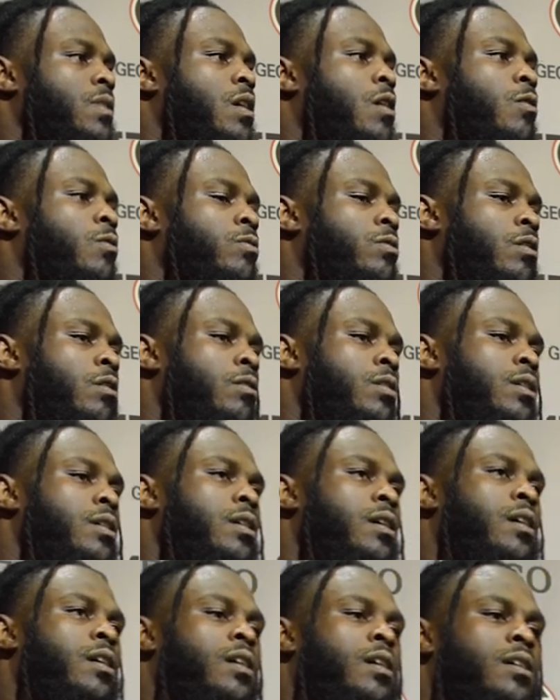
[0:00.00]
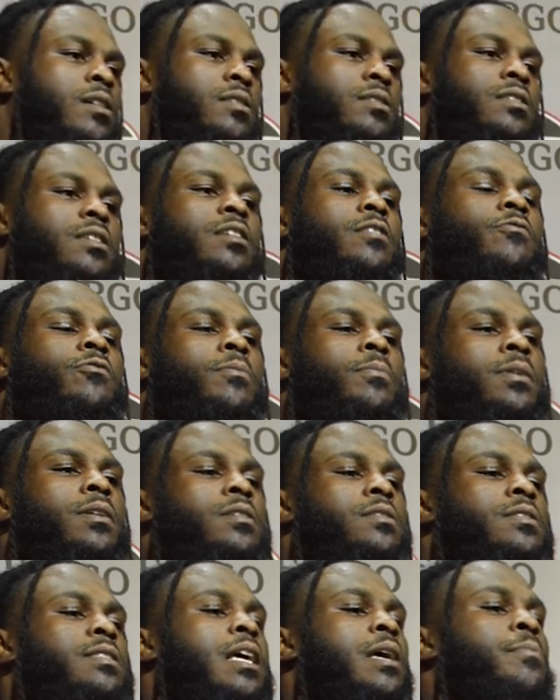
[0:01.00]
Oh, Nolan, he's from the
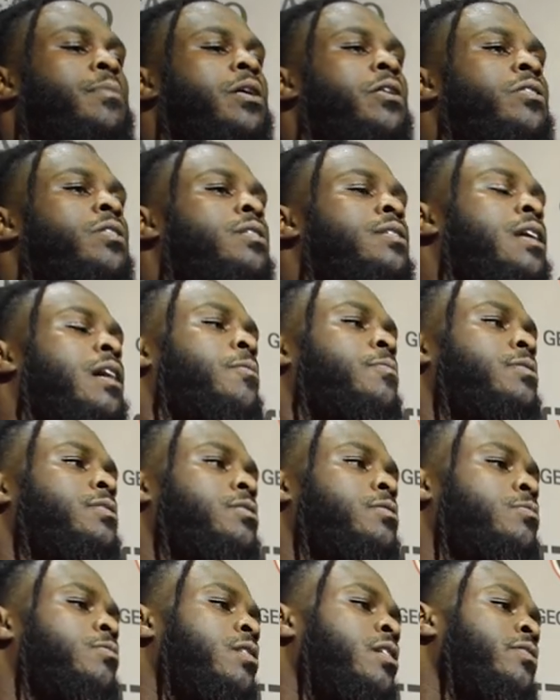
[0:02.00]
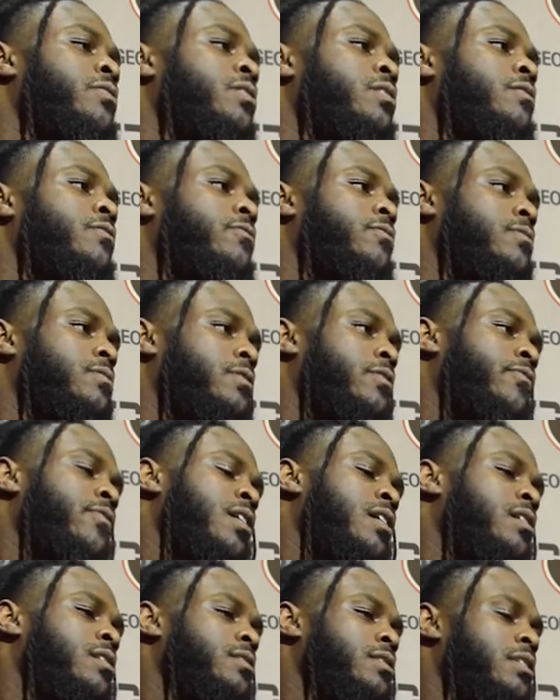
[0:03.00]
same area, 912 area,
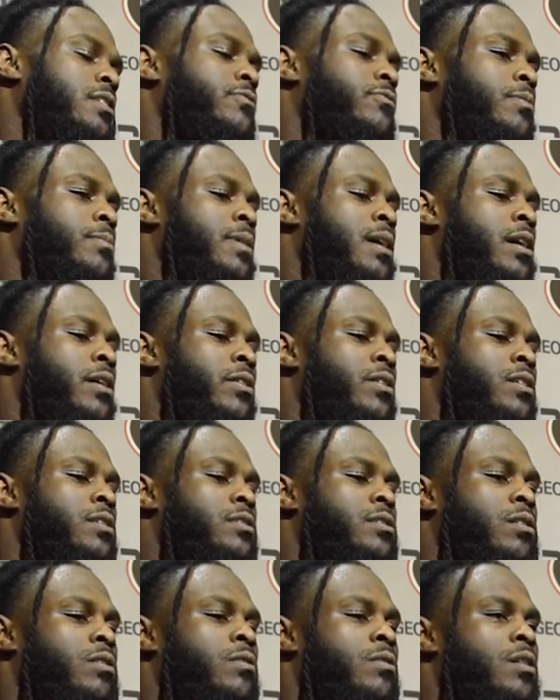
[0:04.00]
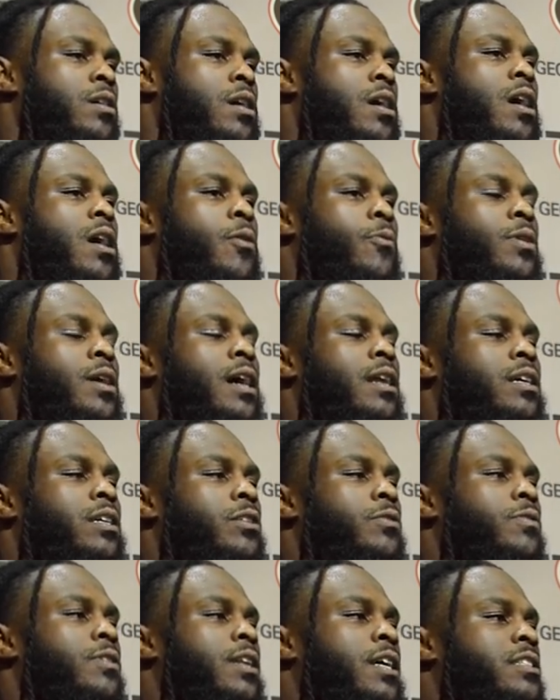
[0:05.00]
Savannah. Yeah. He's from that area, so we got a
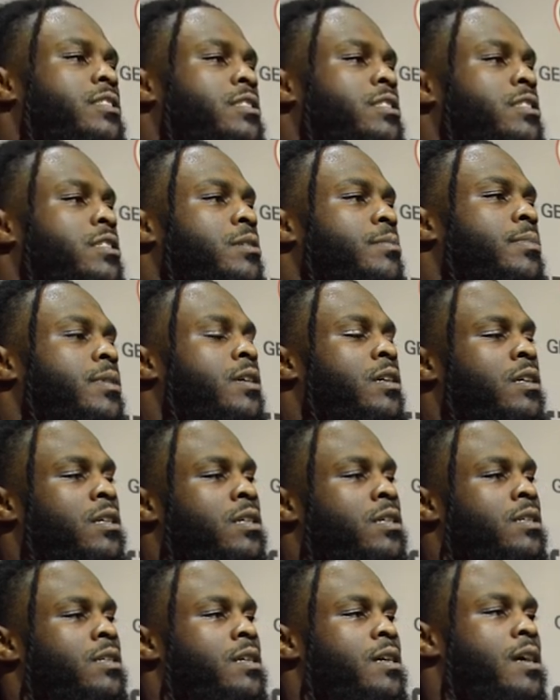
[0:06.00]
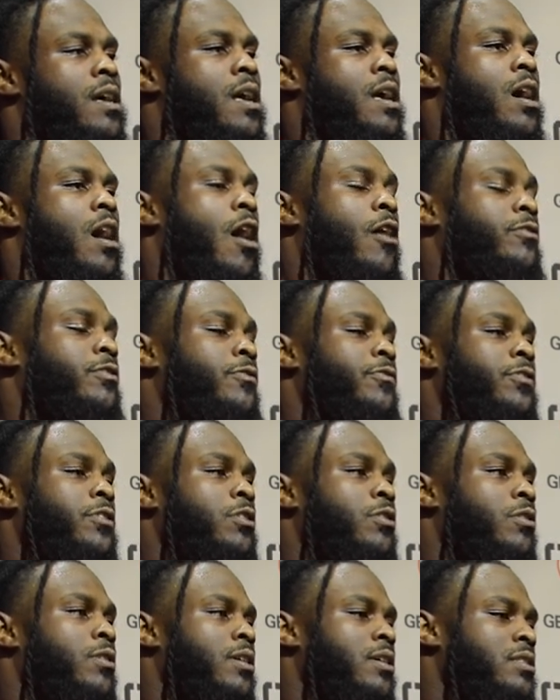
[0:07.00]
good relationship. Off the
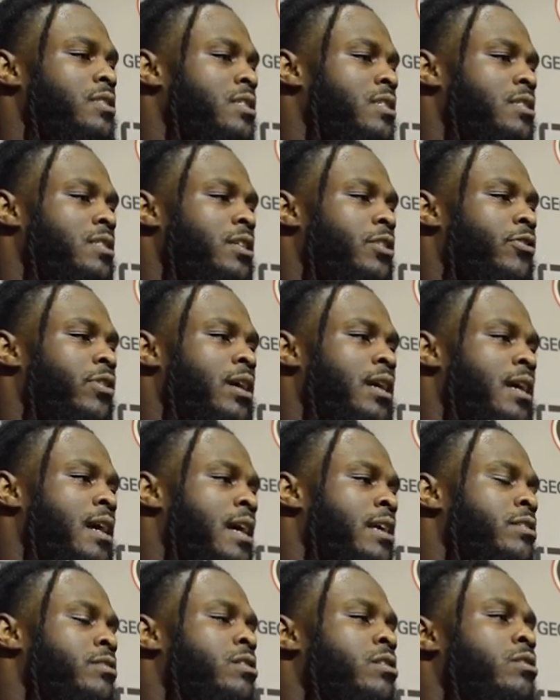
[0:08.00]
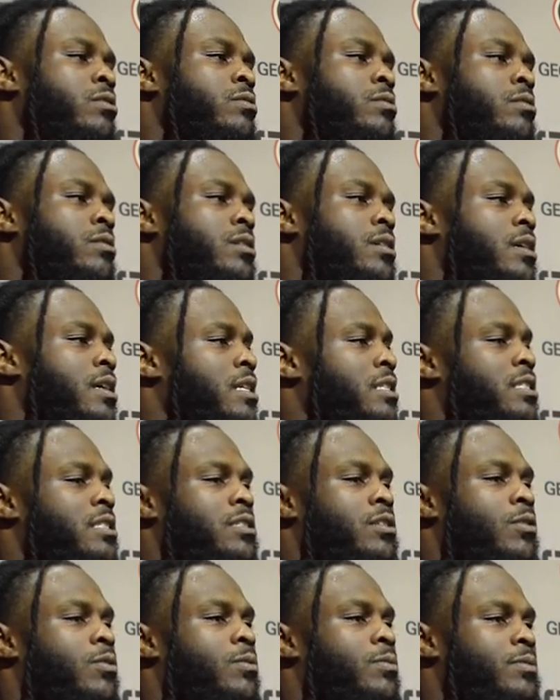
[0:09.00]
field, he's just a great guy, you know. He's
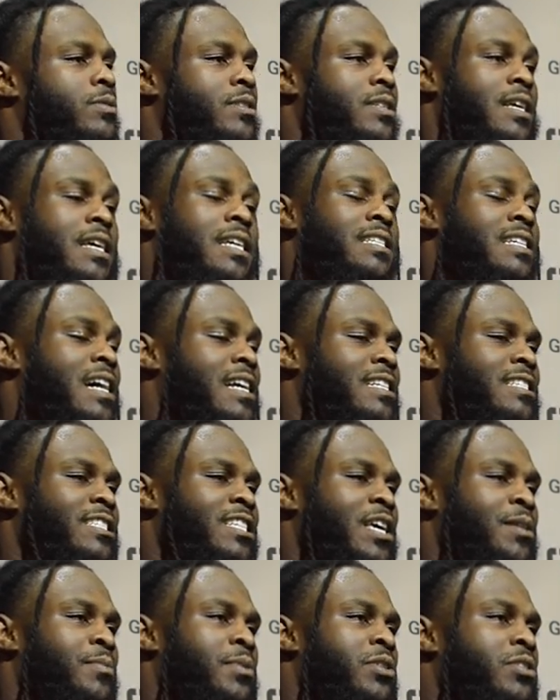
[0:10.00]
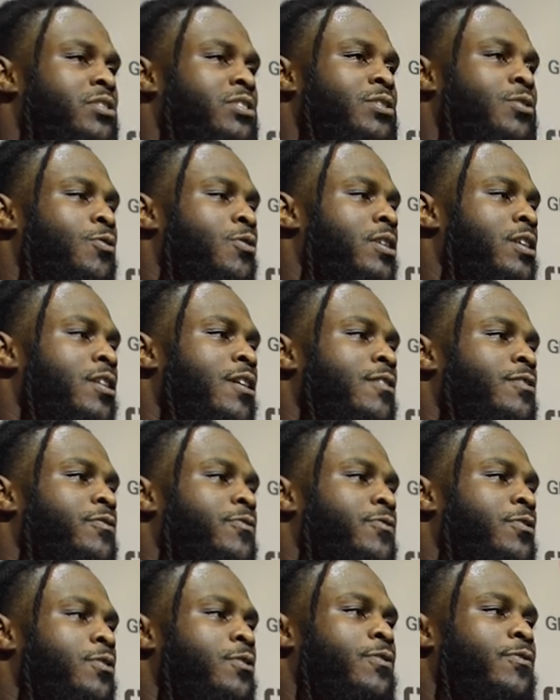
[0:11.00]
got the same energy on and off
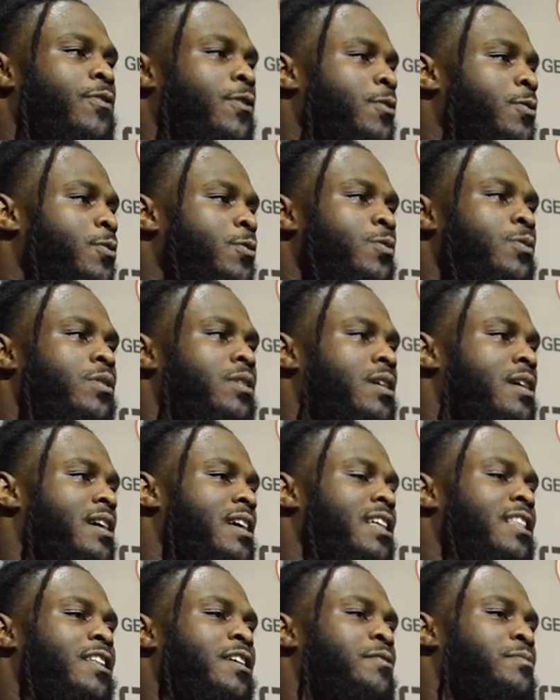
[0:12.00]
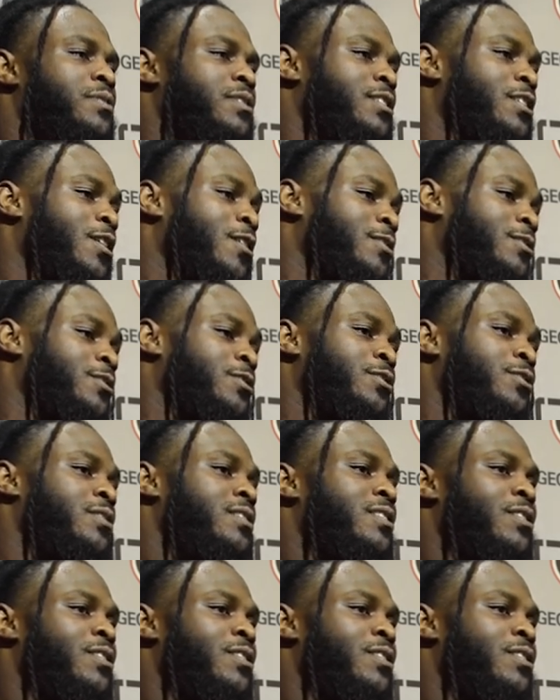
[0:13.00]
the field, vocal. He loves to talk to you.